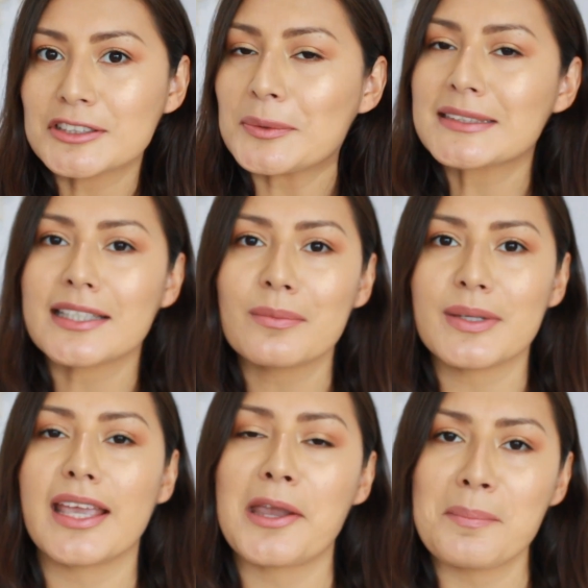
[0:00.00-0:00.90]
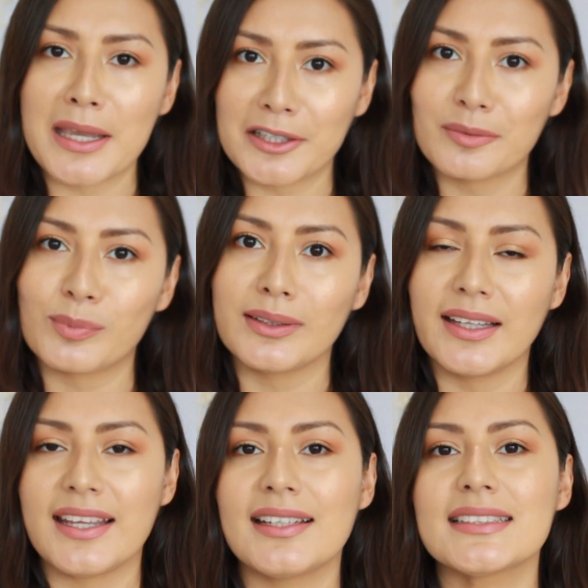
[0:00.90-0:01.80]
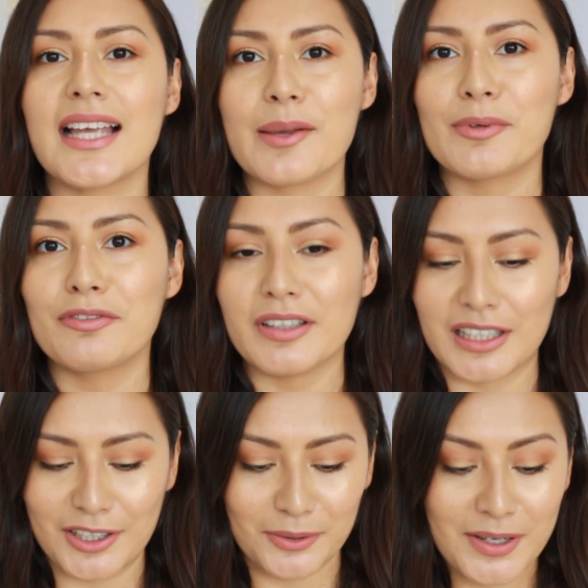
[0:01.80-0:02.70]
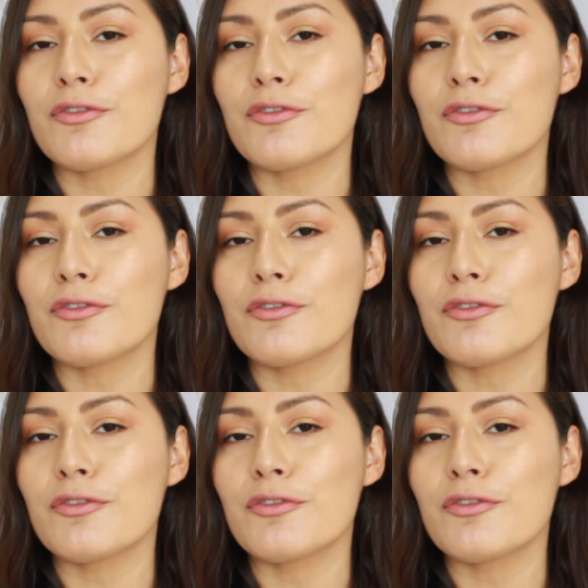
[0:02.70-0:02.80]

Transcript: so it's gonna be a makeup related type of video.